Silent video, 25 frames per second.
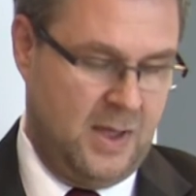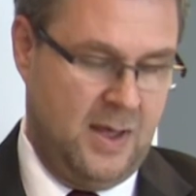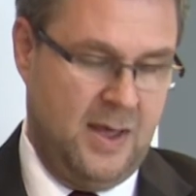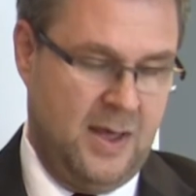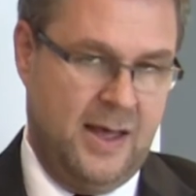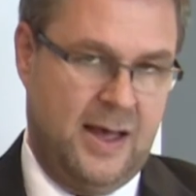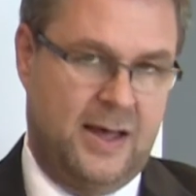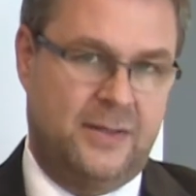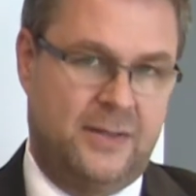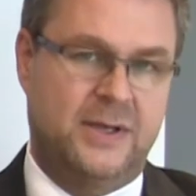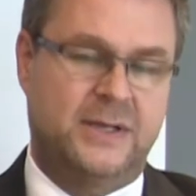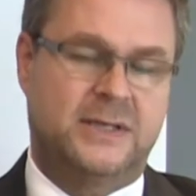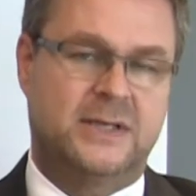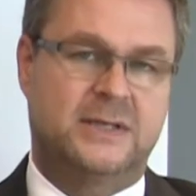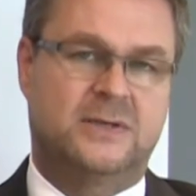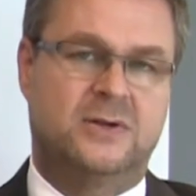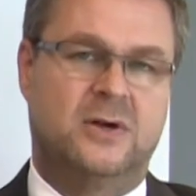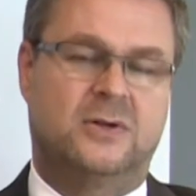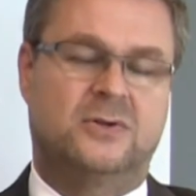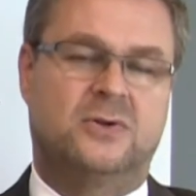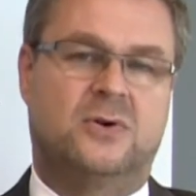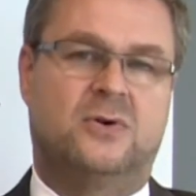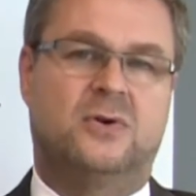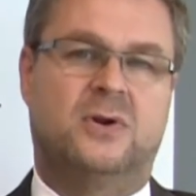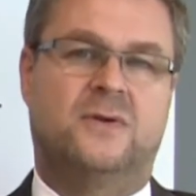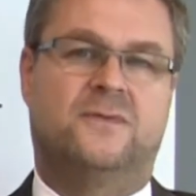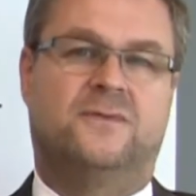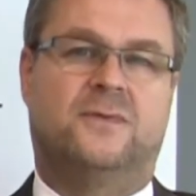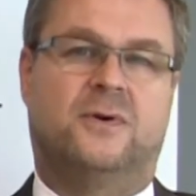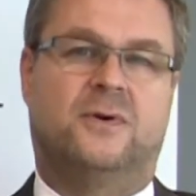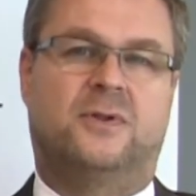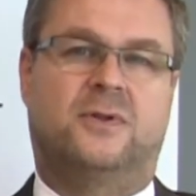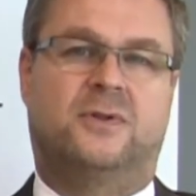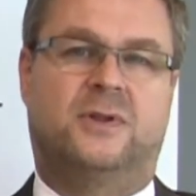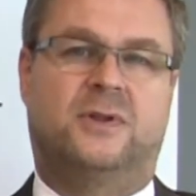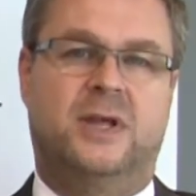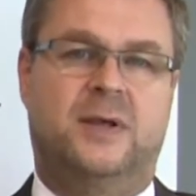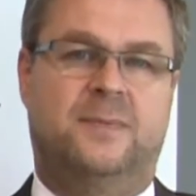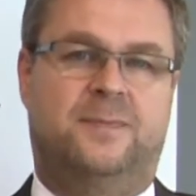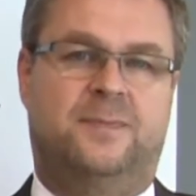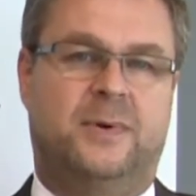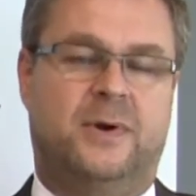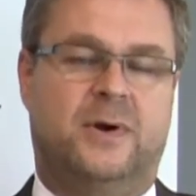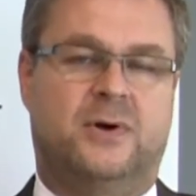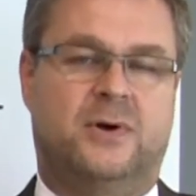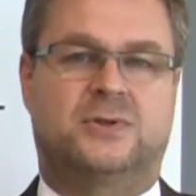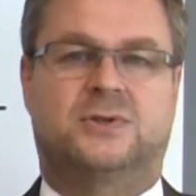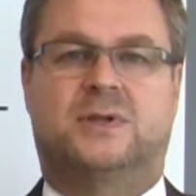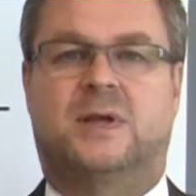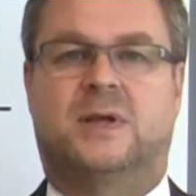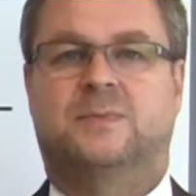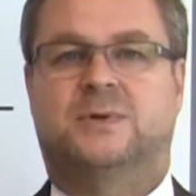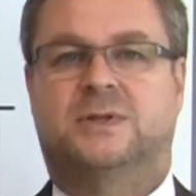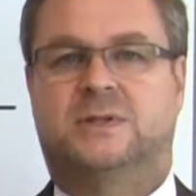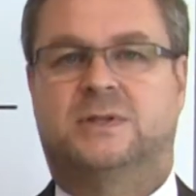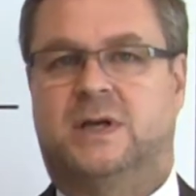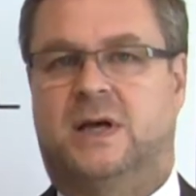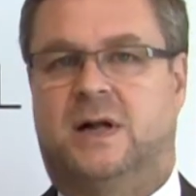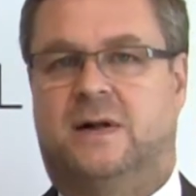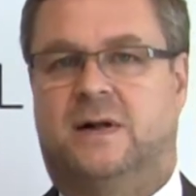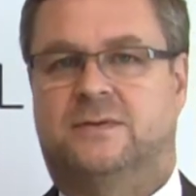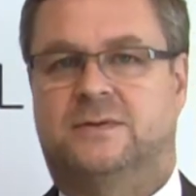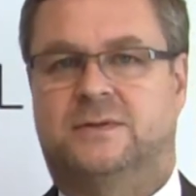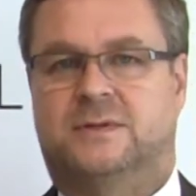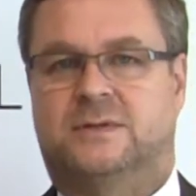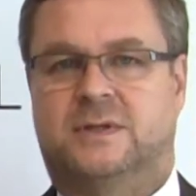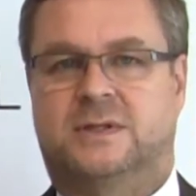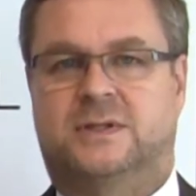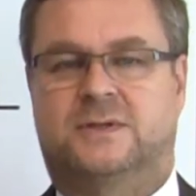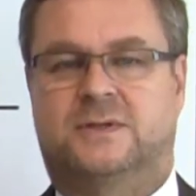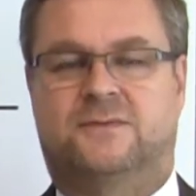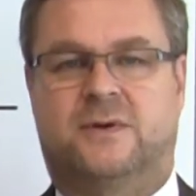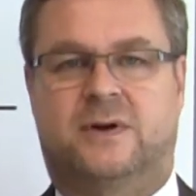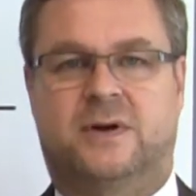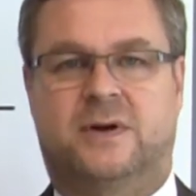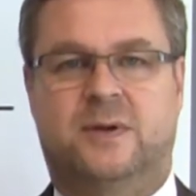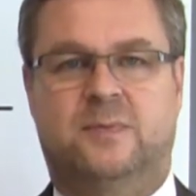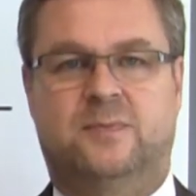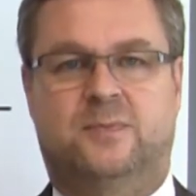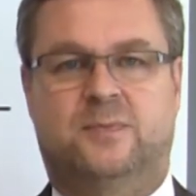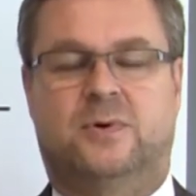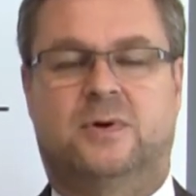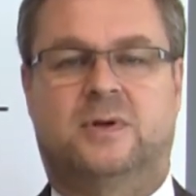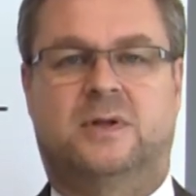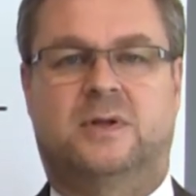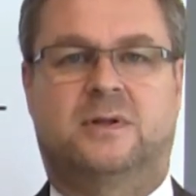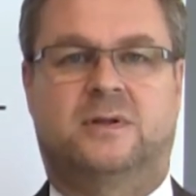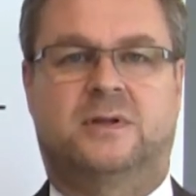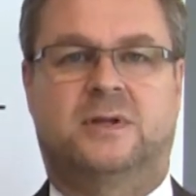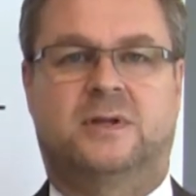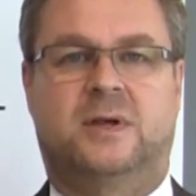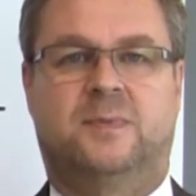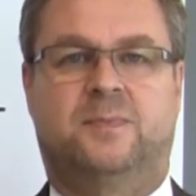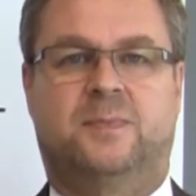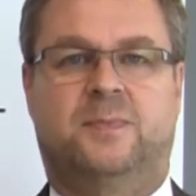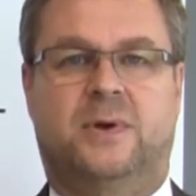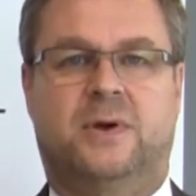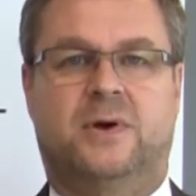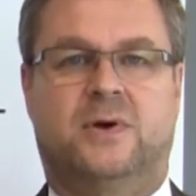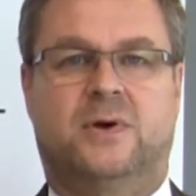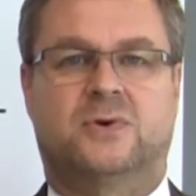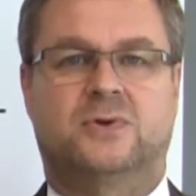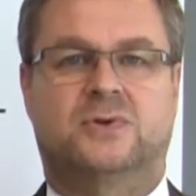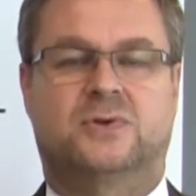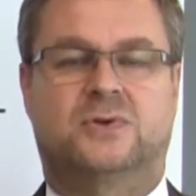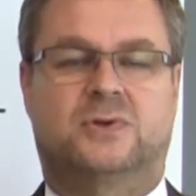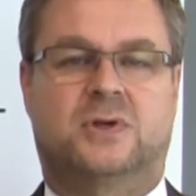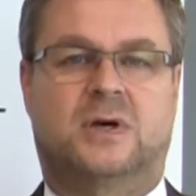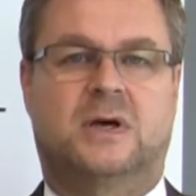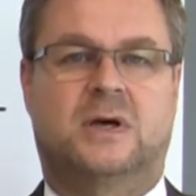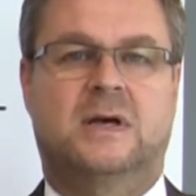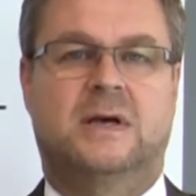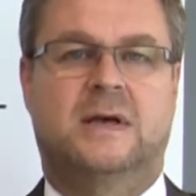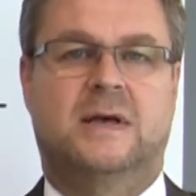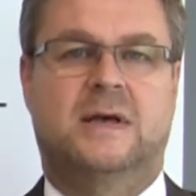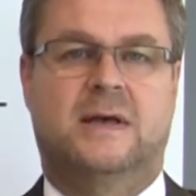And this is not only for the TPOs themselves, it's very important that TPOs